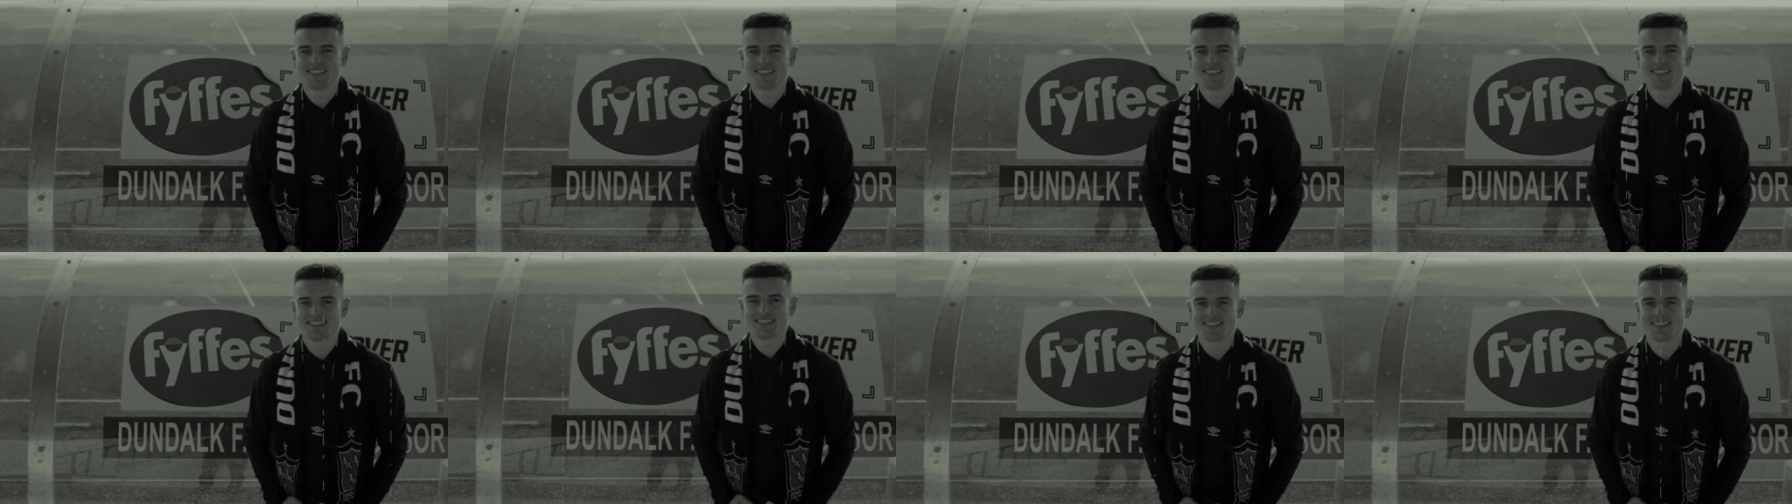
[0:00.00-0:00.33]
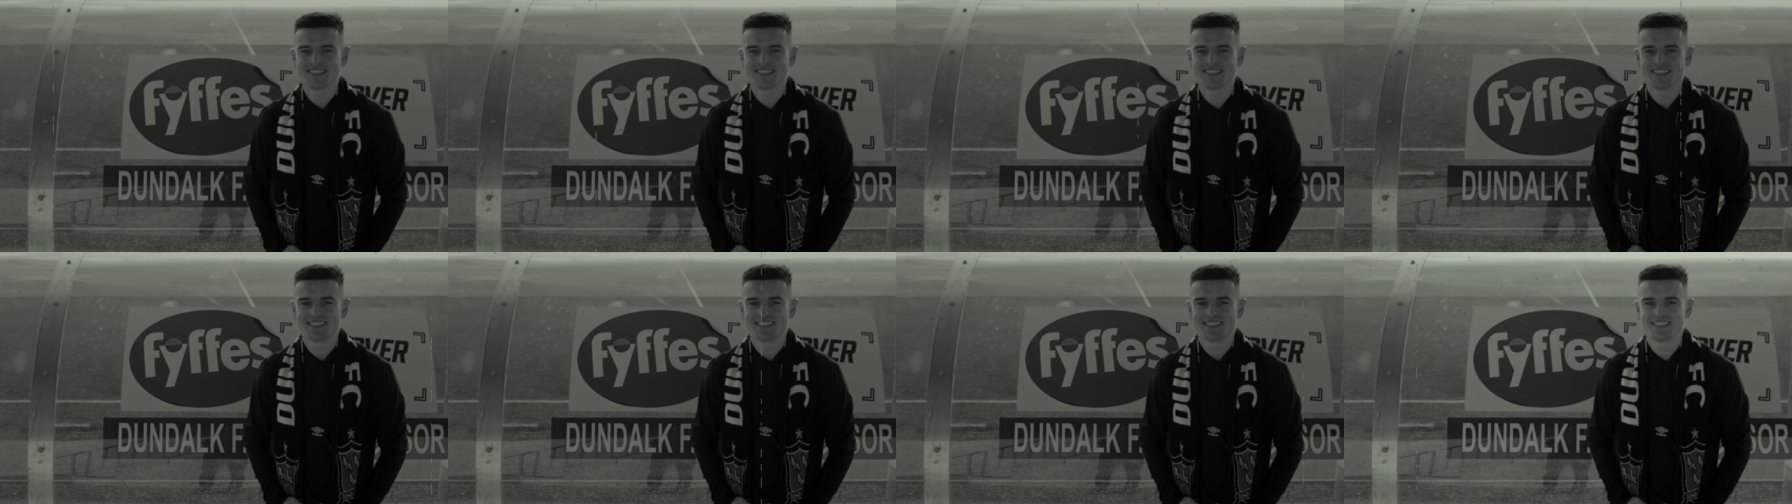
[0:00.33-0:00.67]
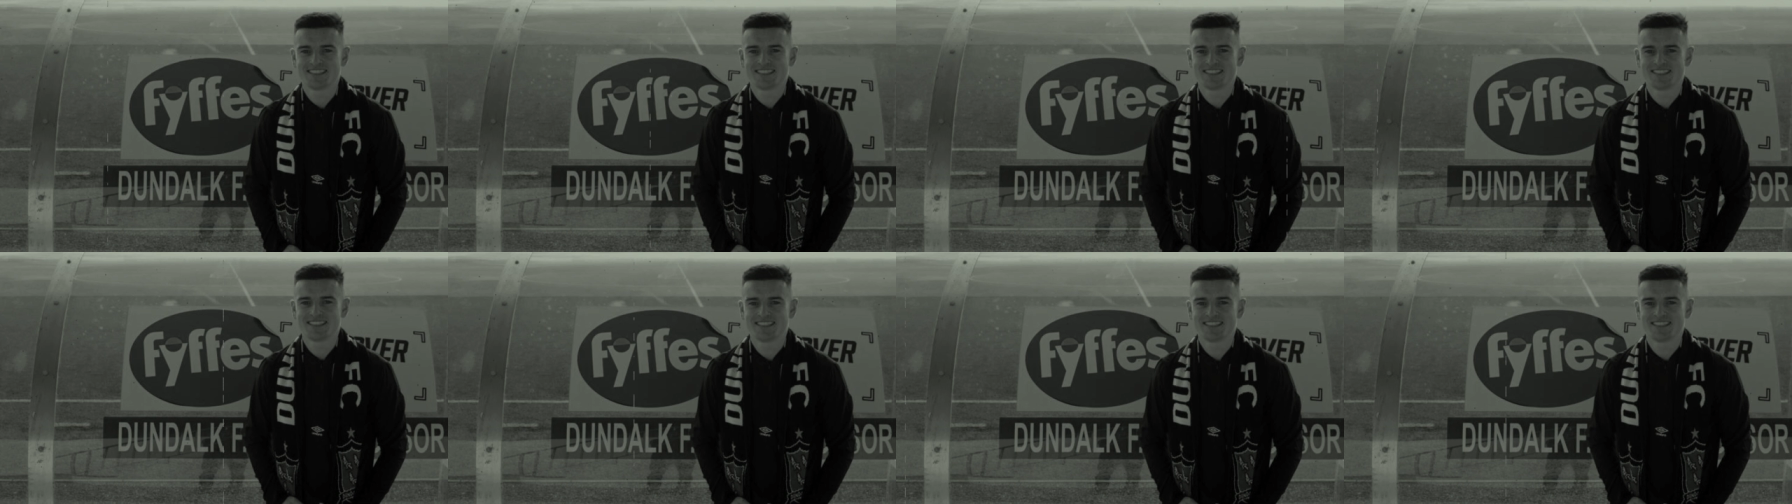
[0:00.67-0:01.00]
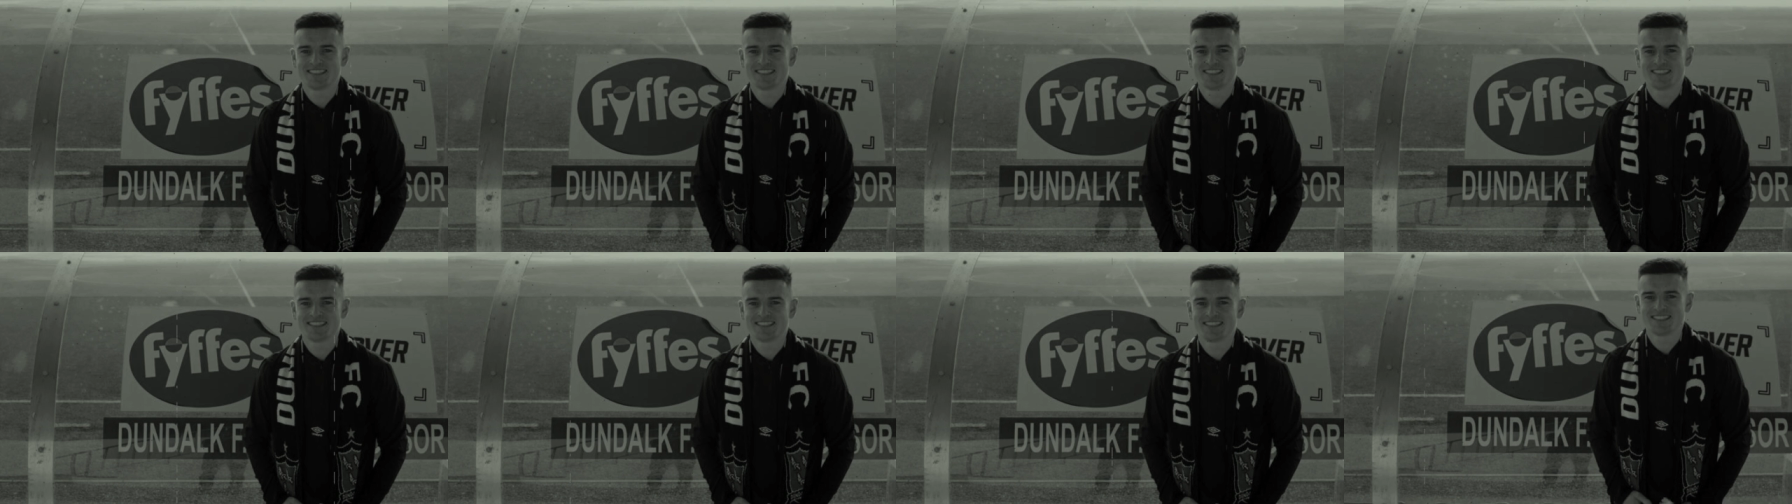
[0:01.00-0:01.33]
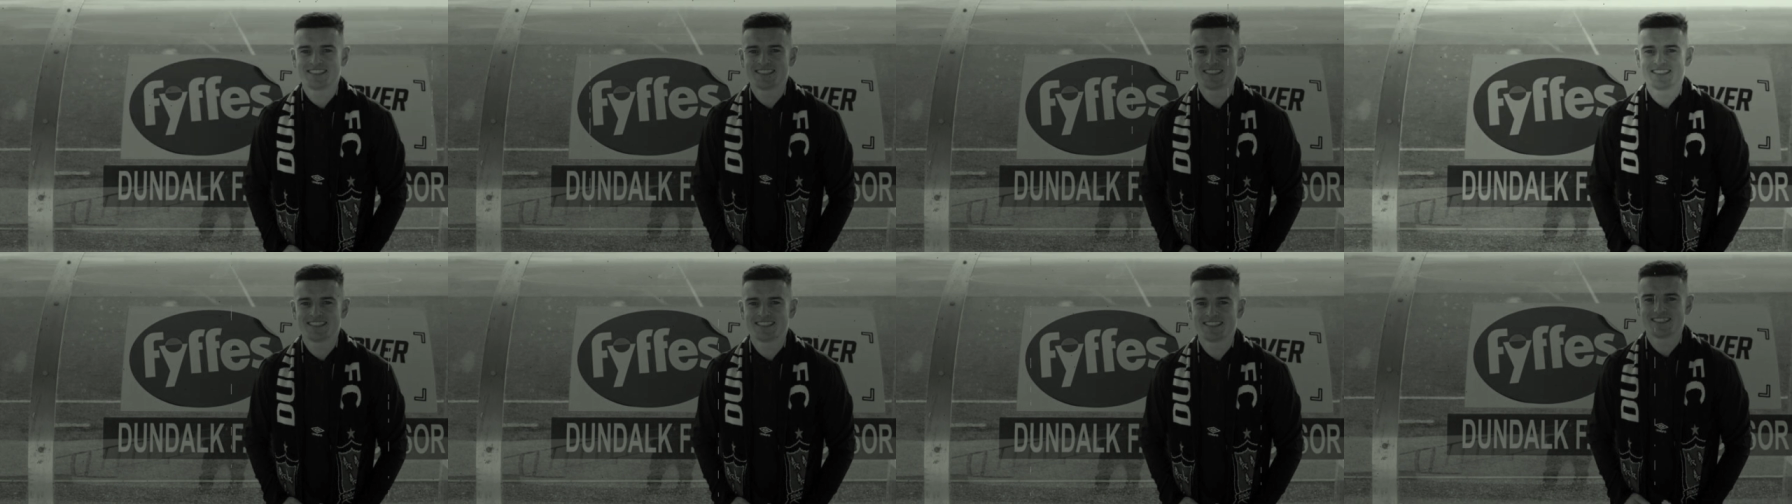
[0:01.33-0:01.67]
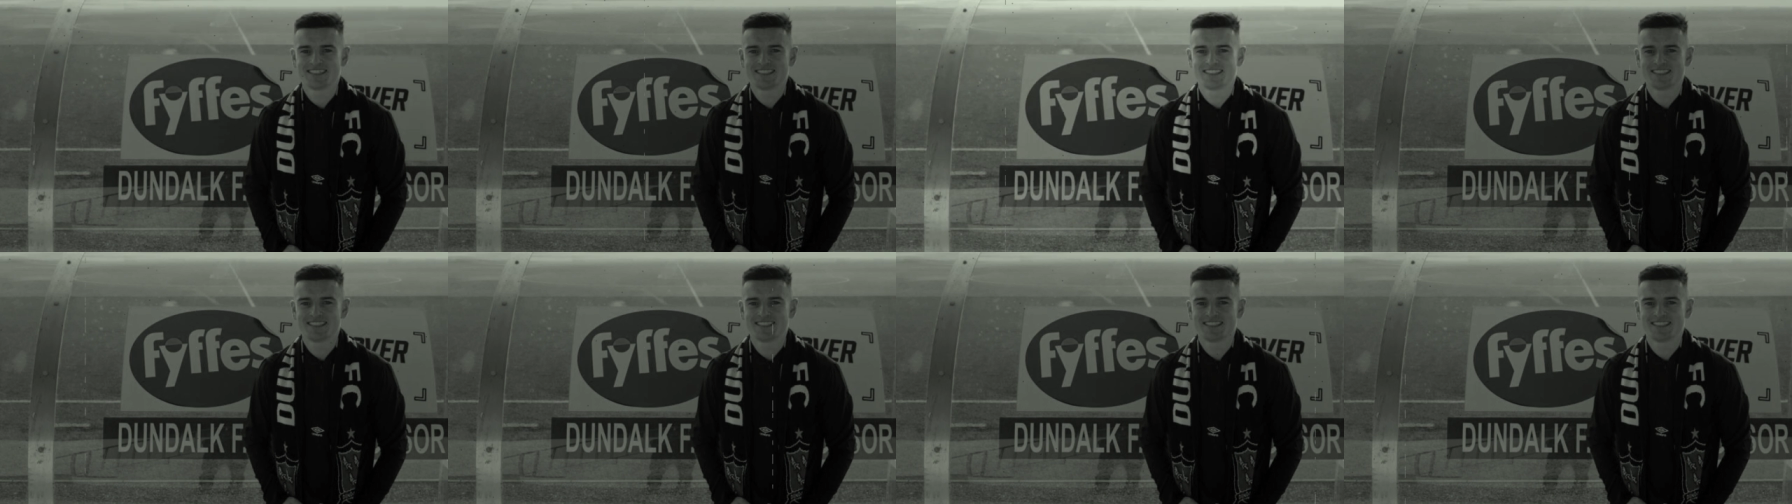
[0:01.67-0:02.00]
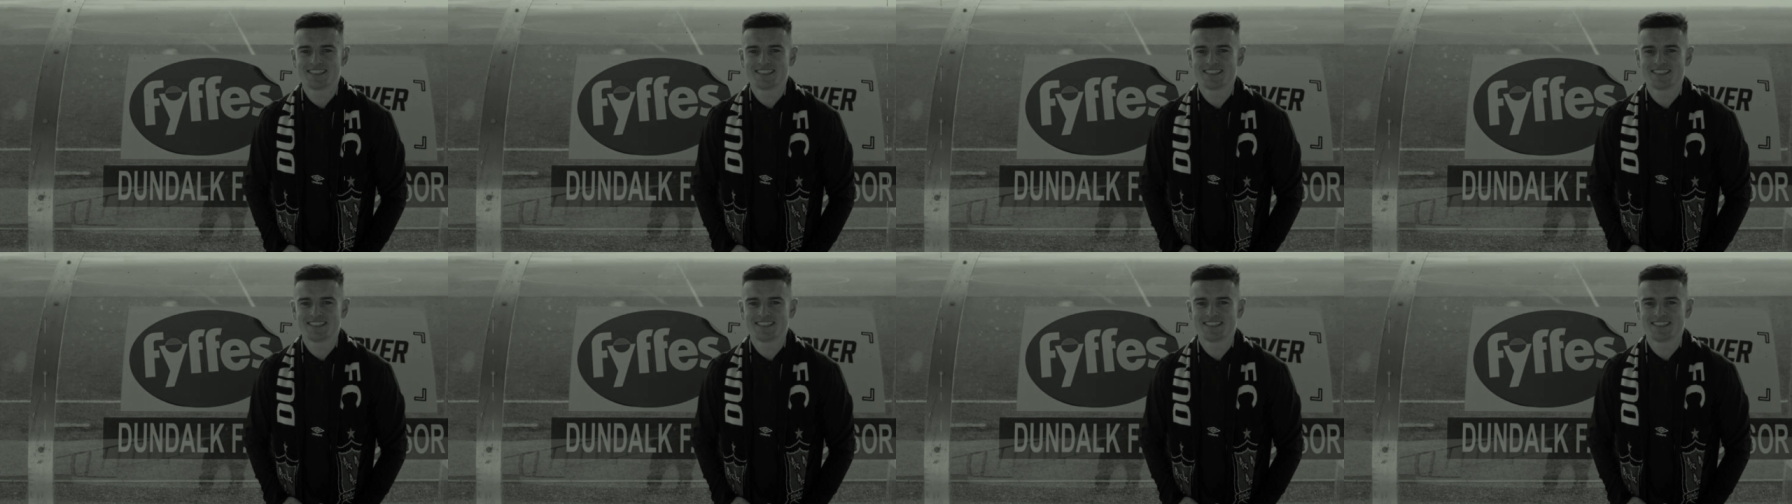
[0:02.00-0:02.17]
in a row, team of the season. And